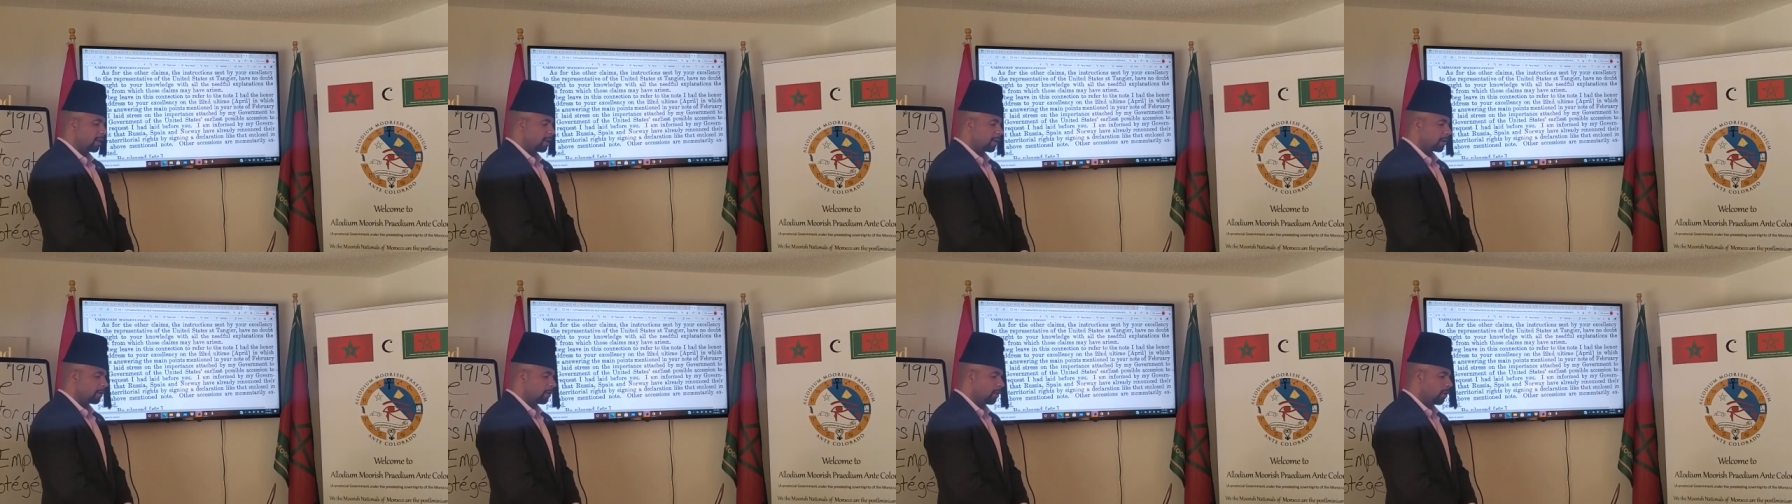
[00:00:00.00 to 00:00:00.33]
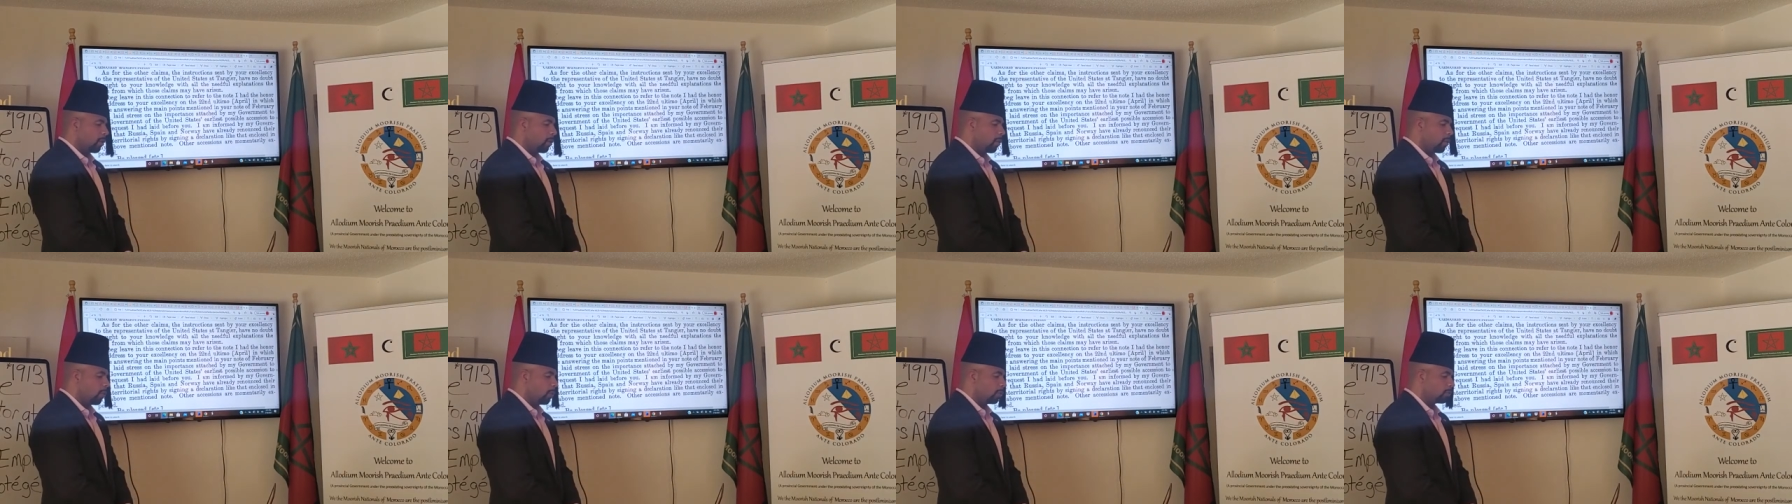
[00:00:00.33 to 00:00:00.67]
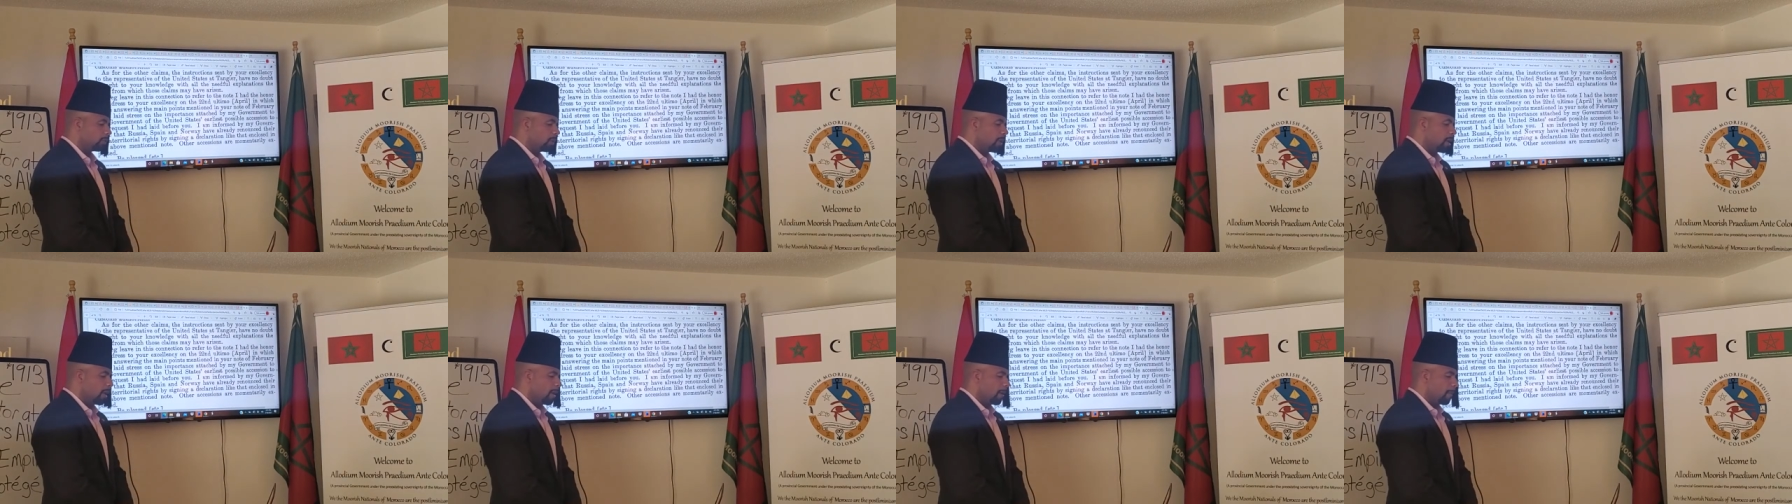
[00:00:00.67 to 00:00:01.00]

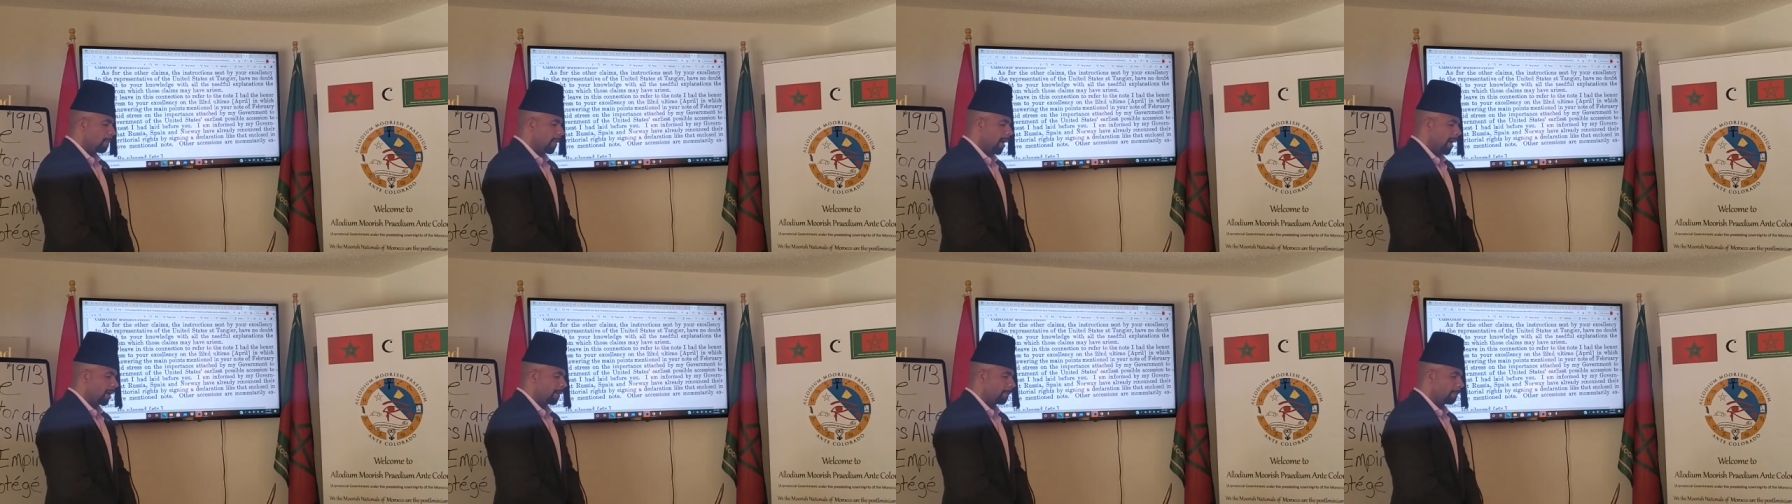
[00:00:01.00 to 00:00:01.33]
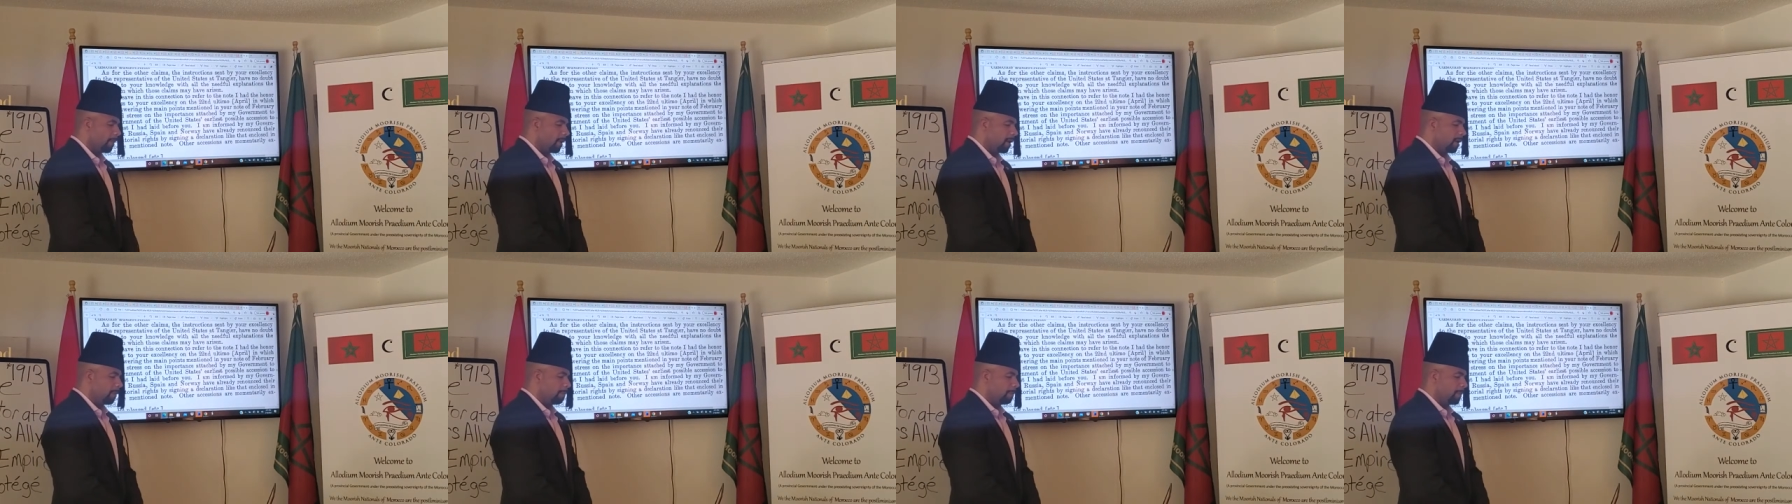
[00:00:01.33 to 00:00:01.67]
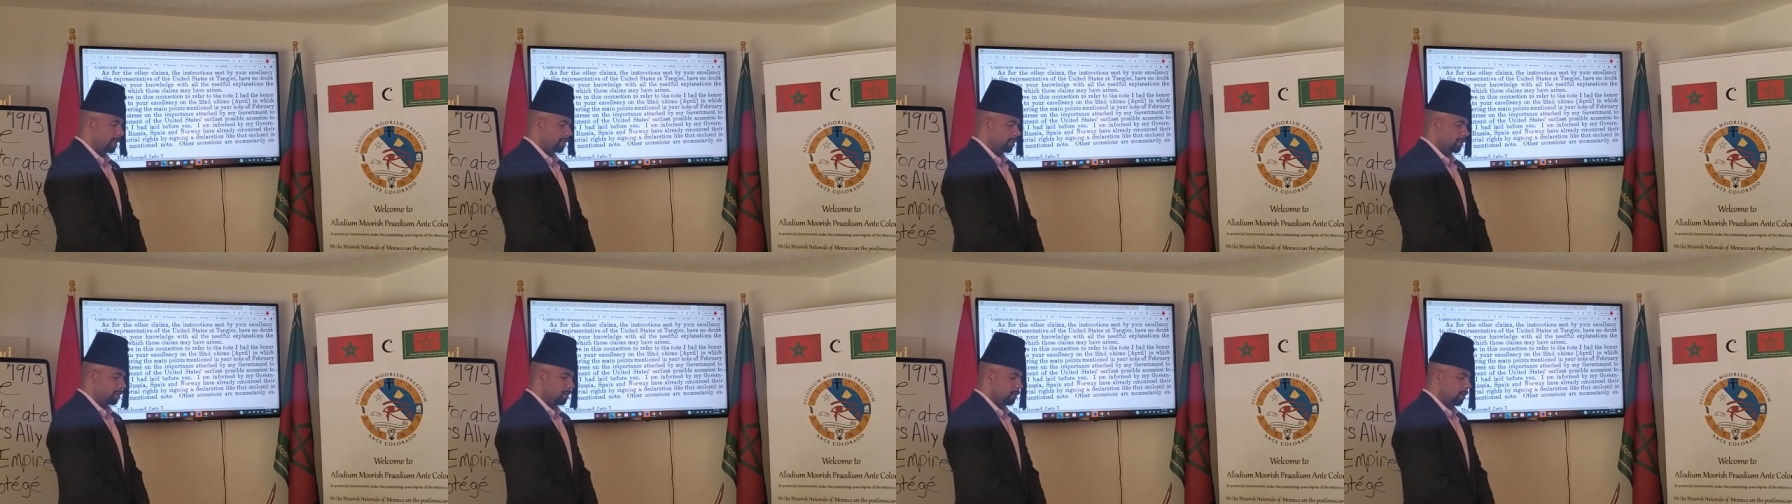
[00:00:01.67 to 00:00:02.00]
enclosed my
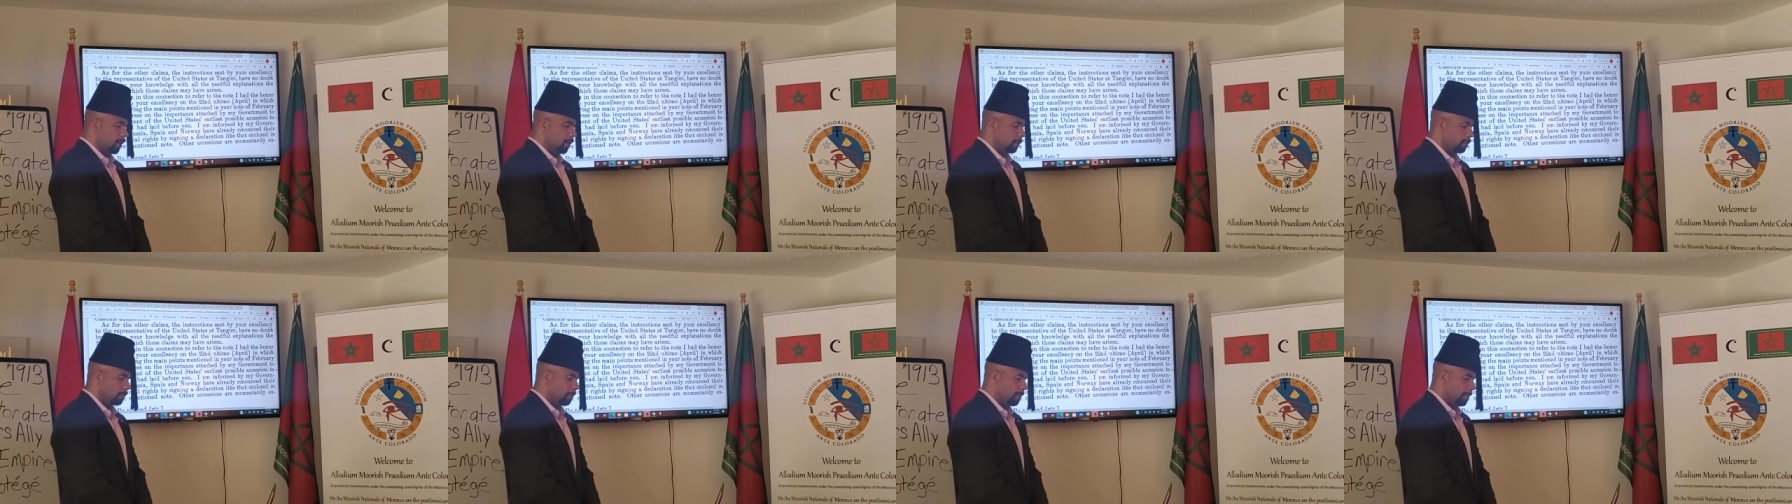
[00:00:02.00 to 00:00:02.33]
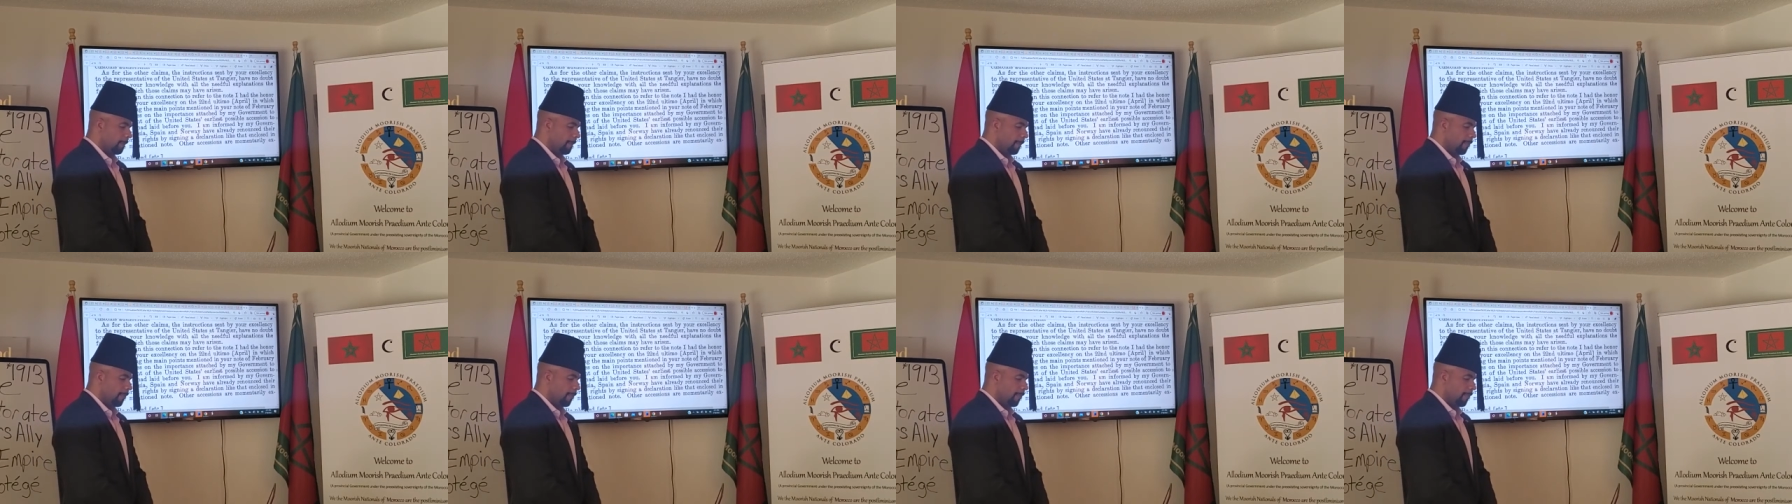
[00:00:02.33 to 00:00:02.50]
above-mentioned note.